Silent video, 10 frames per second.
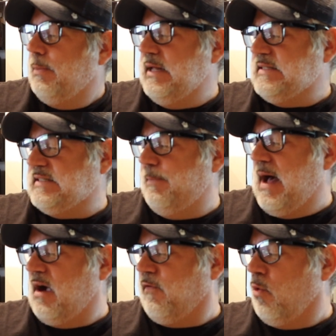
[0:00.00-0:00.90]
Please see
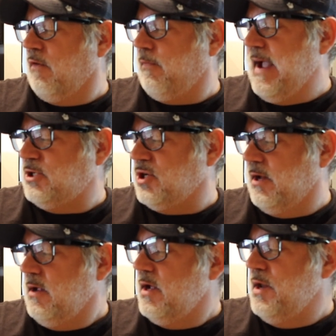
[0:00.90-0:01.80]
back for more
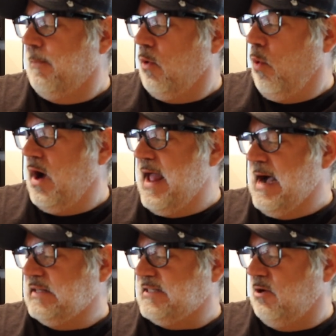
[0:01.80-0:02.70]
information. Number 1.
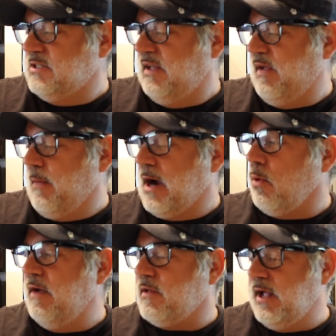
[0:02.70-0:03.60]
As seen on TV
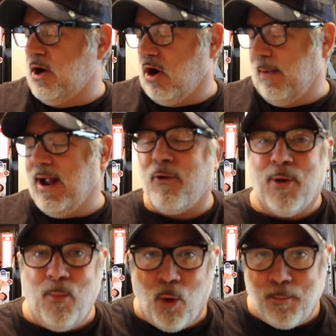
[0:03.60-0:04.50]
microwave cleaner. I mean, are
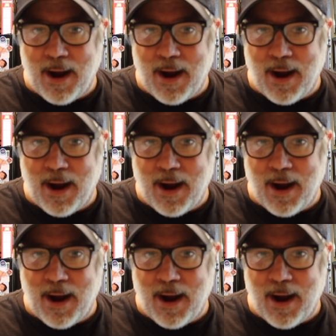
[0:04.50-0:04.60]
there more